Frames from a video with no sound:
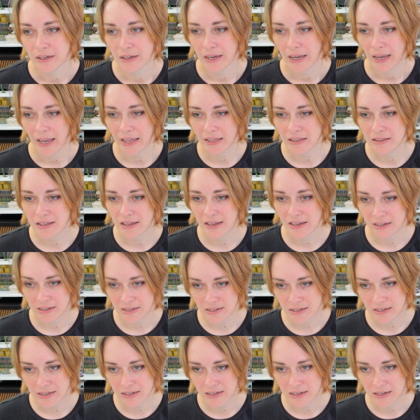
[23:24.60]
And
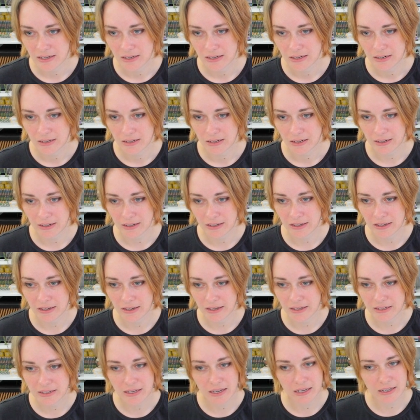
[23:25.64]
then
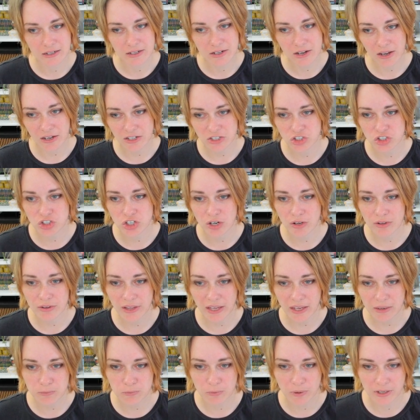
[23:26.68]
I cannot show
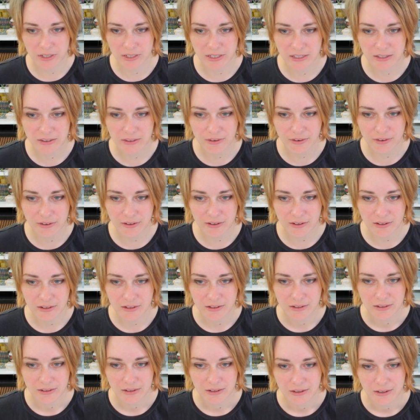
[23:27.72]
that one either.
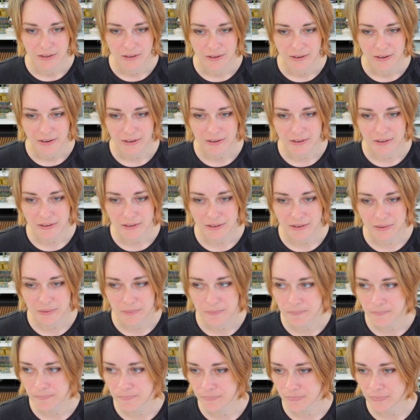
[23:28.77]

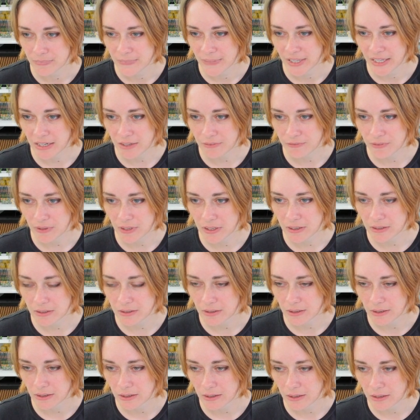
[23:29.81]
Then I think,
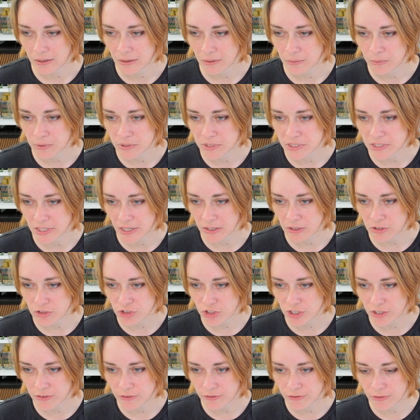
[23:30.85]
was
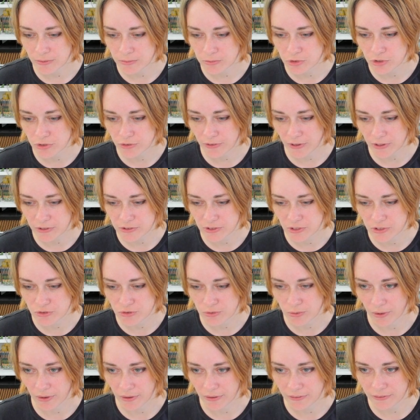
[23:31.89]
Sadashin from
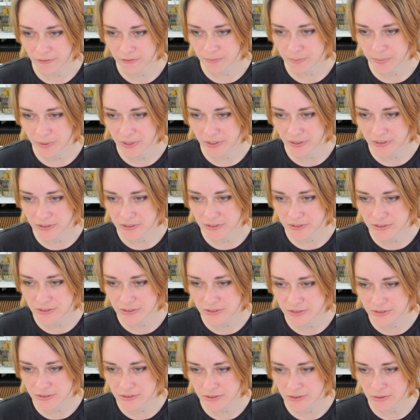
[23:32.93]
2012?
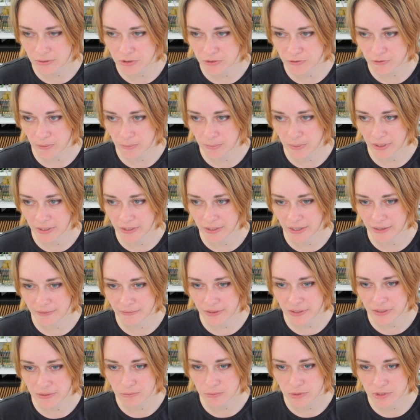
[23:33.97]
Because, no, it's from
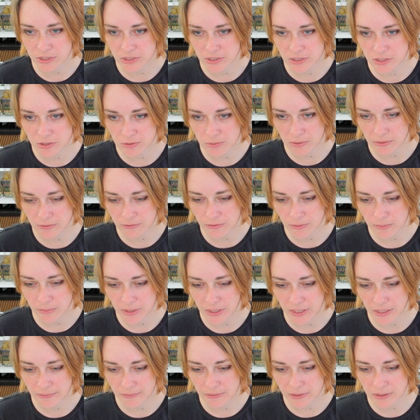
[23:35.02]
11. Was this one from
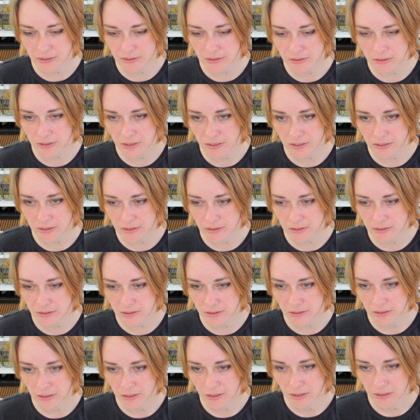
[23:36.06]
11 then?
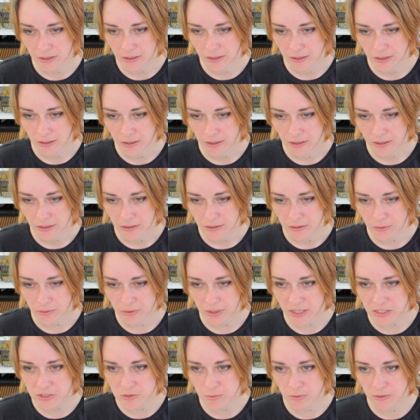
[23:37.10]
No,
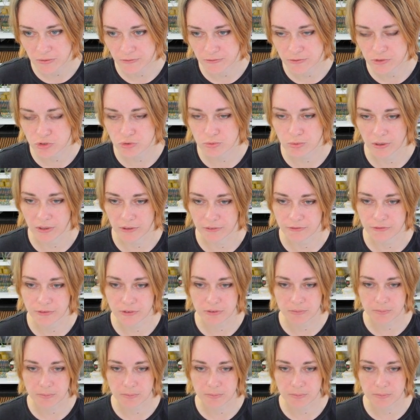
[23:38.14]
that's one from 12.